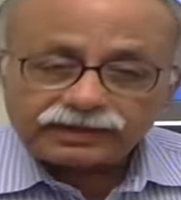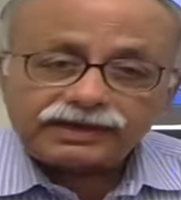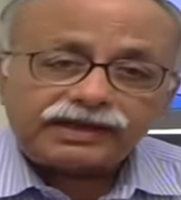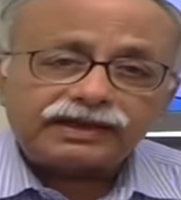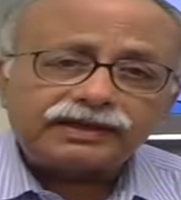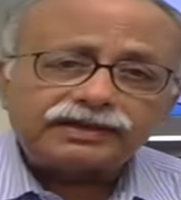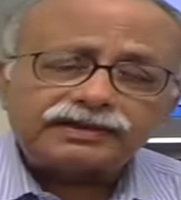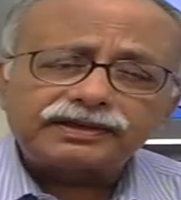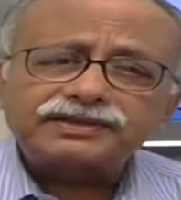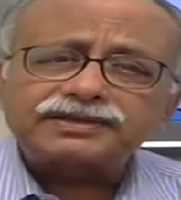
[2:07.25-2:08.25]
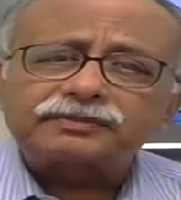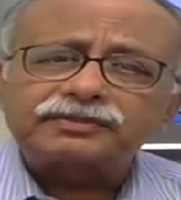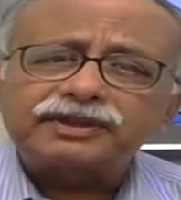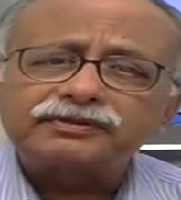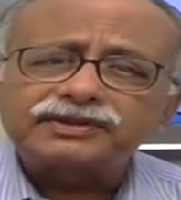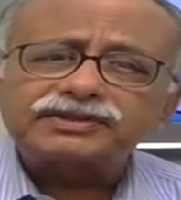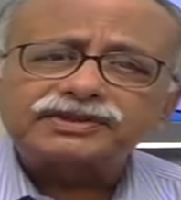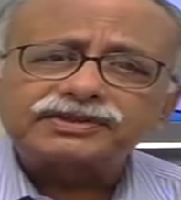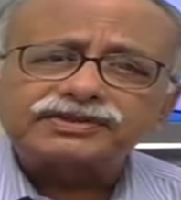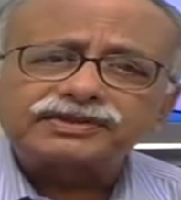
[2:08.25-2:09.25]
Need is something which
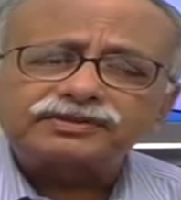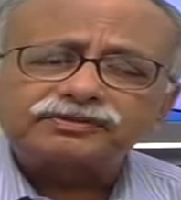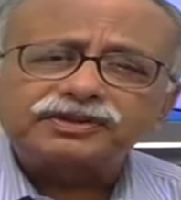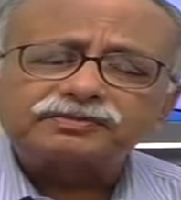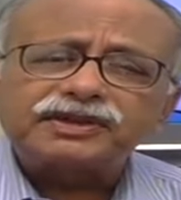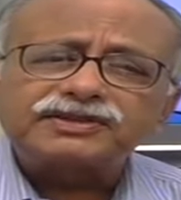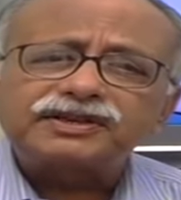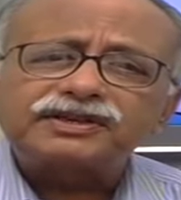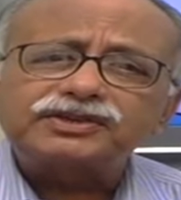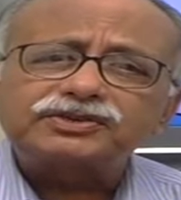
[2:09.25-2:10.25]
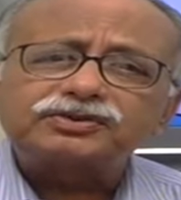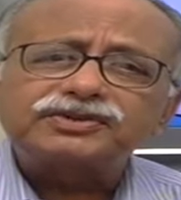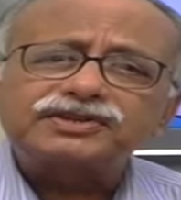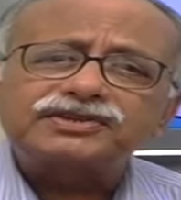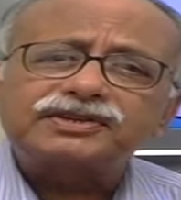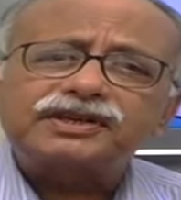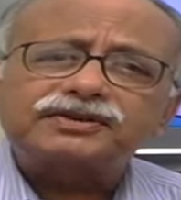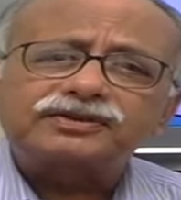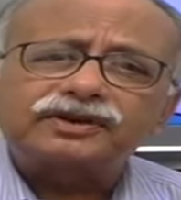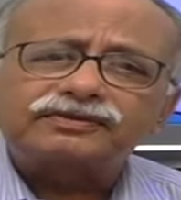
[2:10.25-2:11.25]
basically shows a
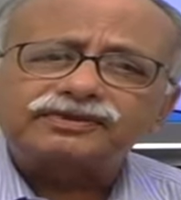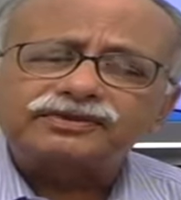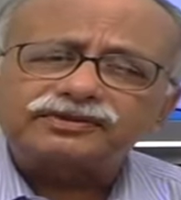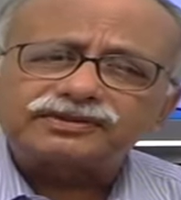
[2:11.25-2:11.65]
state of,